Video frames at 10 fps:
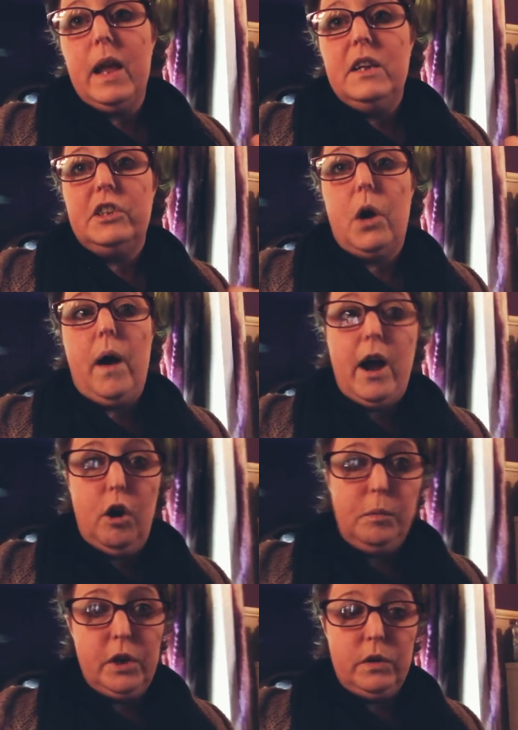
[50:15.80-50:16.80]
So I
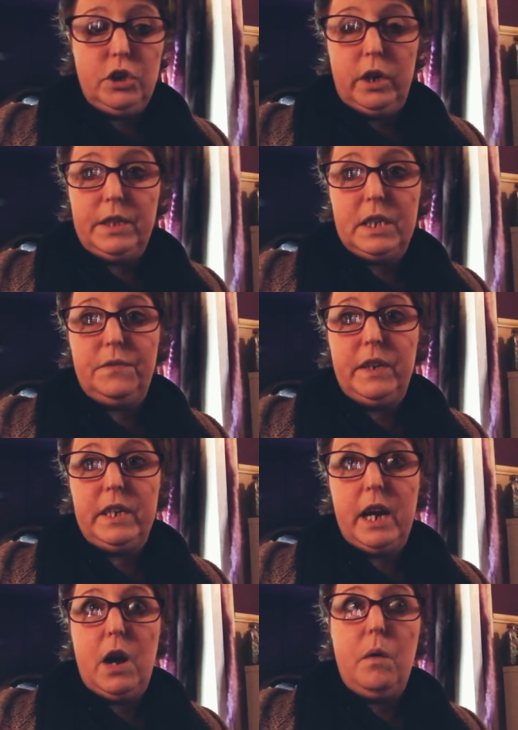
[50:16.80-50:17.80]
hope you enjoyed this
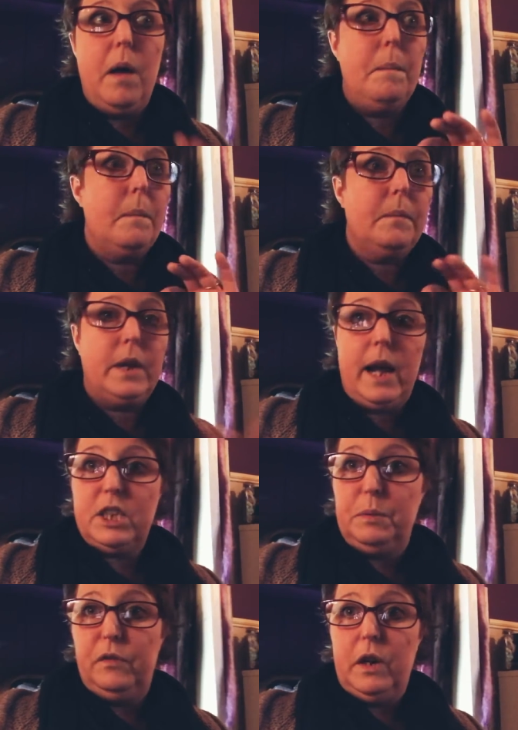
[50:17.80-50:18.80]
video.
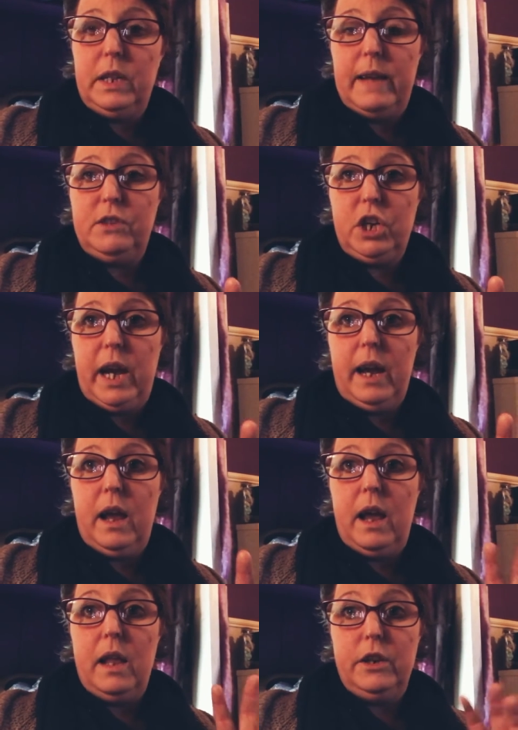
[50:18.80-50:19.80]
Catch me for a live chat
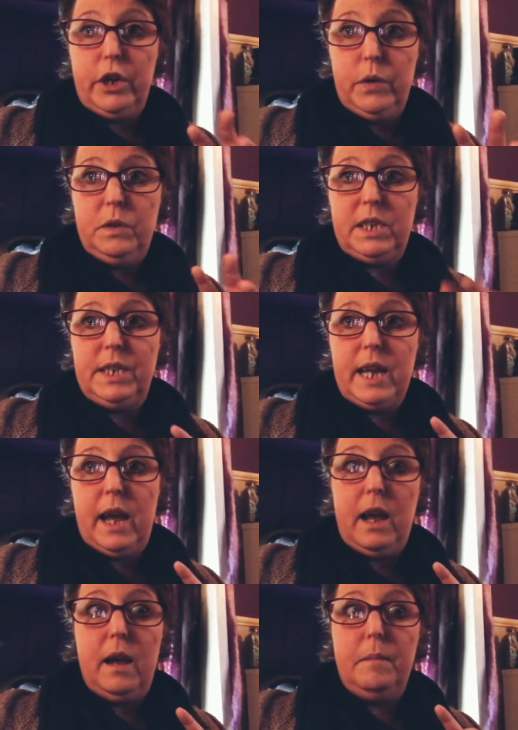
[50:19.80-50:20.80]
at noon
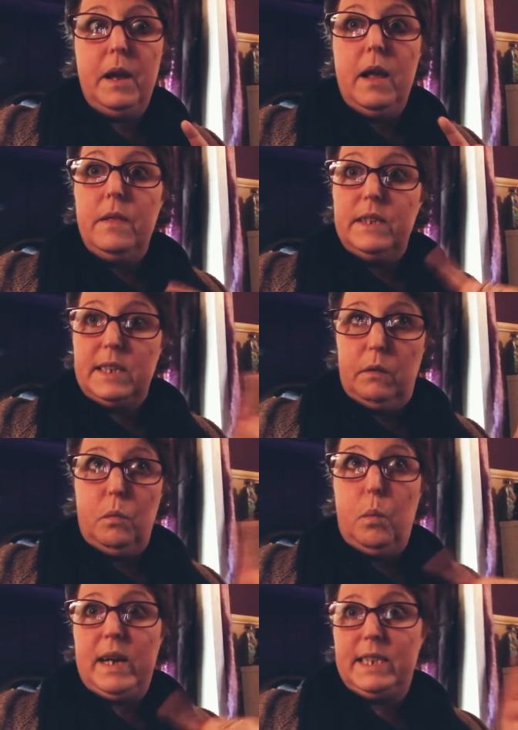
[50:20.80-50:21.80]
today, um, so oh,
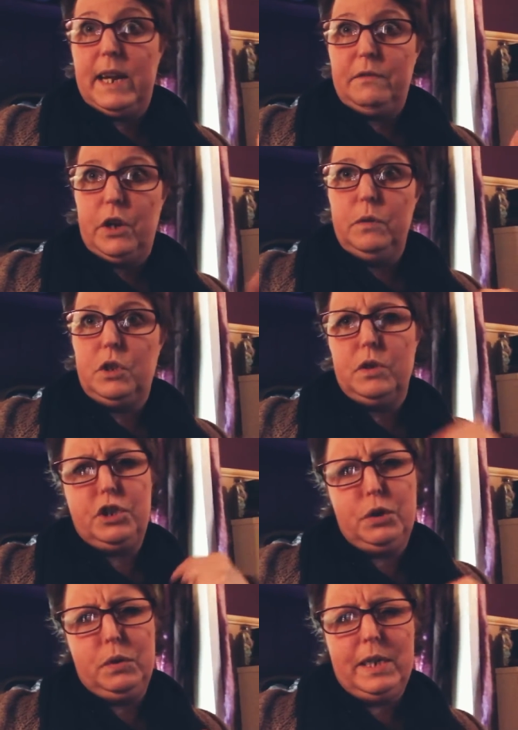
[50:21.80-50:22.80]
Wednesday afternoon, so it's
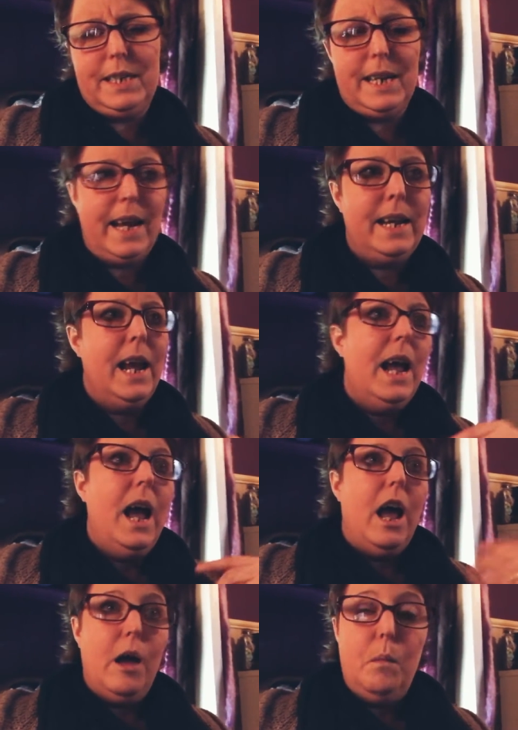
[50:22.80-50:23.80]
Tuesday today.
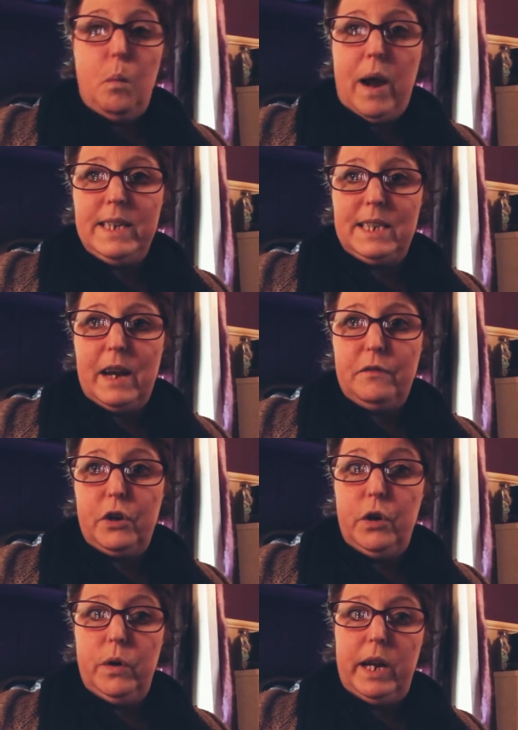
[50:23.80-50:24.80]
Um, Wednesday
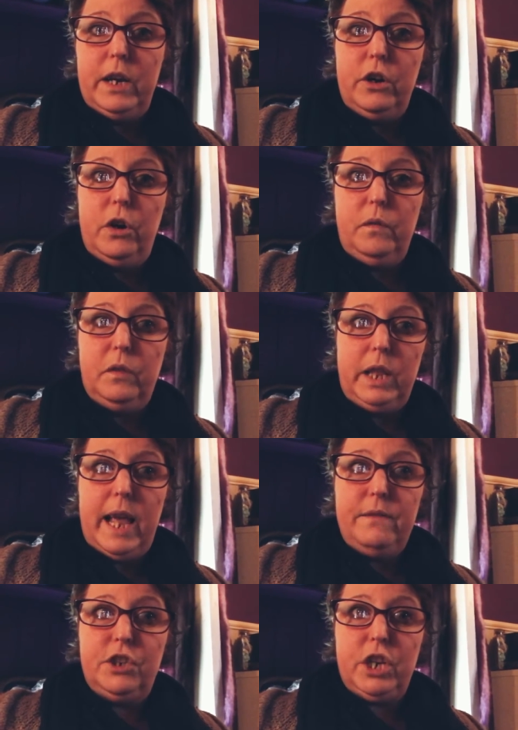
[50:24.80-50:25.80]
afternoon at noon for the
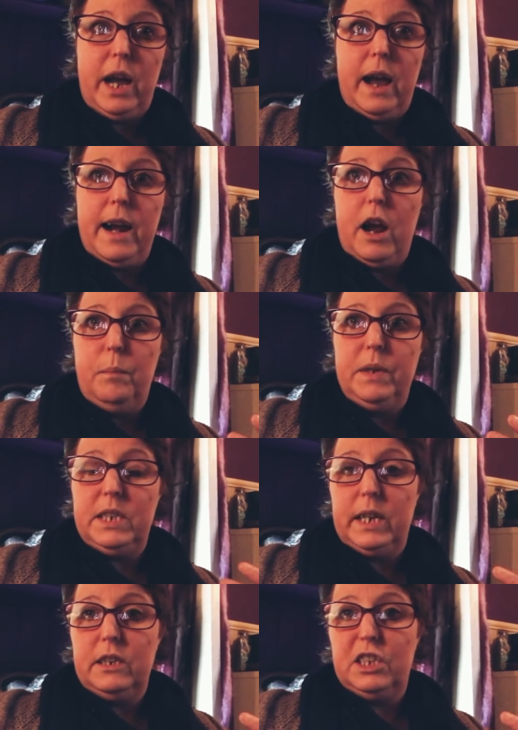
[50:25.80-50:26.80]
live chat, and I'll be
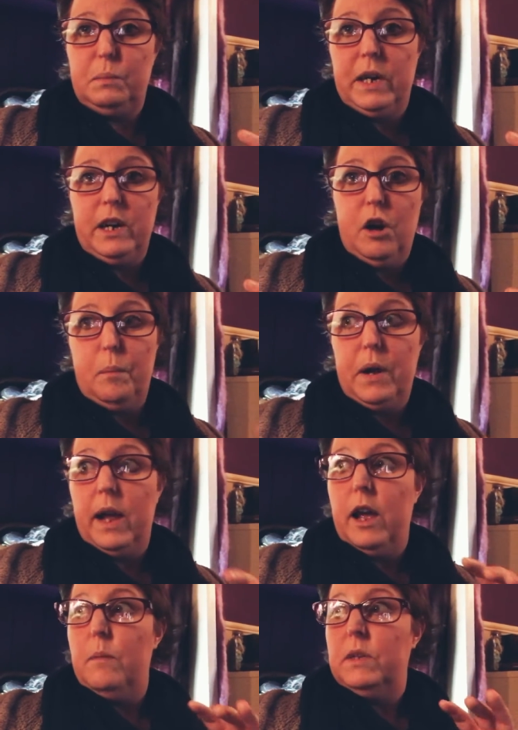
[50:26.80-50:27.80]
sitting spinning up,
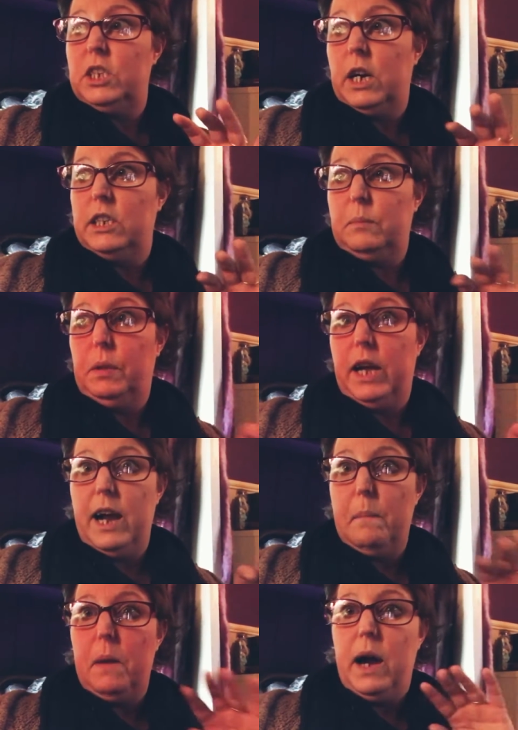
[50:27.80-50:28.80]
um, starting to
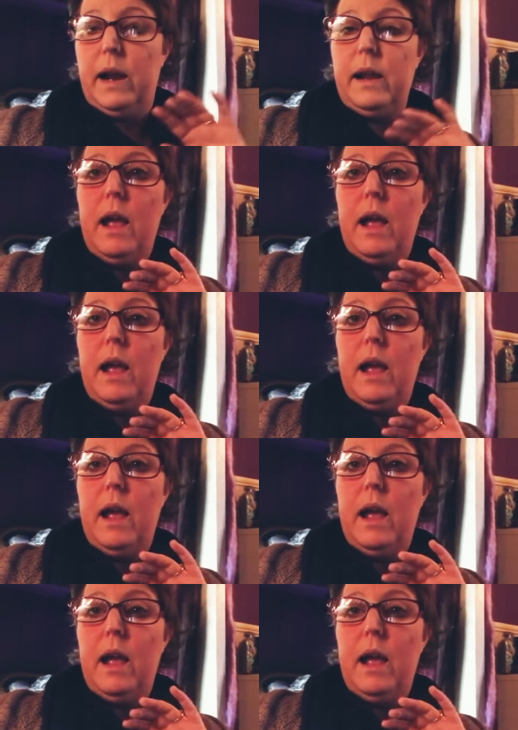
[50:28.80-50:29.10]
ply my